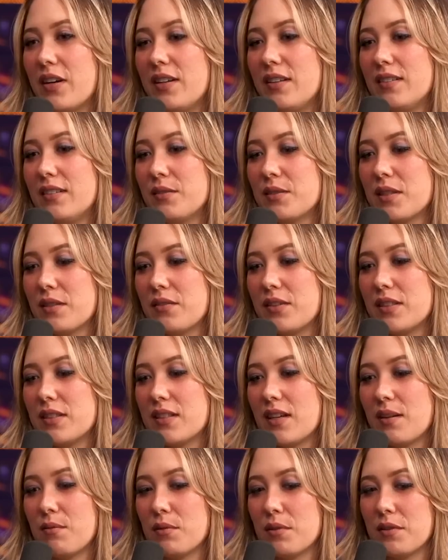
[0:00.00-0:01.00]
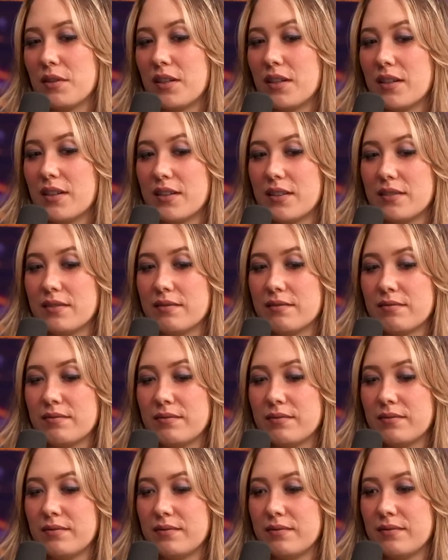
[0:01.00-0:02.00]
just fun. It was a fun time. We were young and...
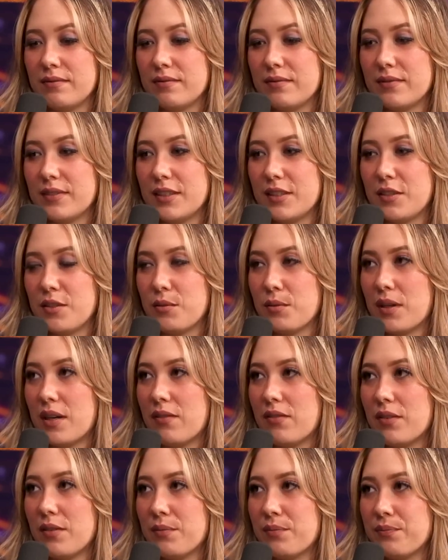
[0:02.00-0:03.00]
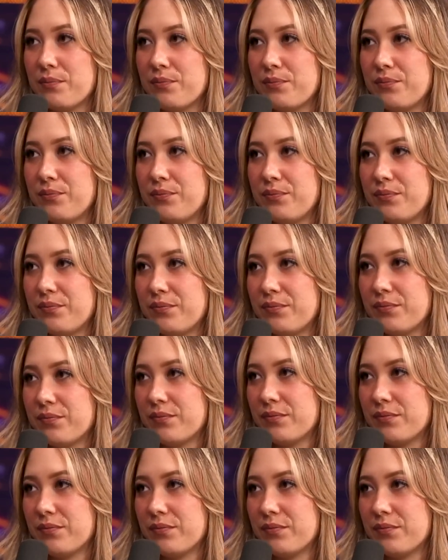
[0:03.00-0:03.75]
So as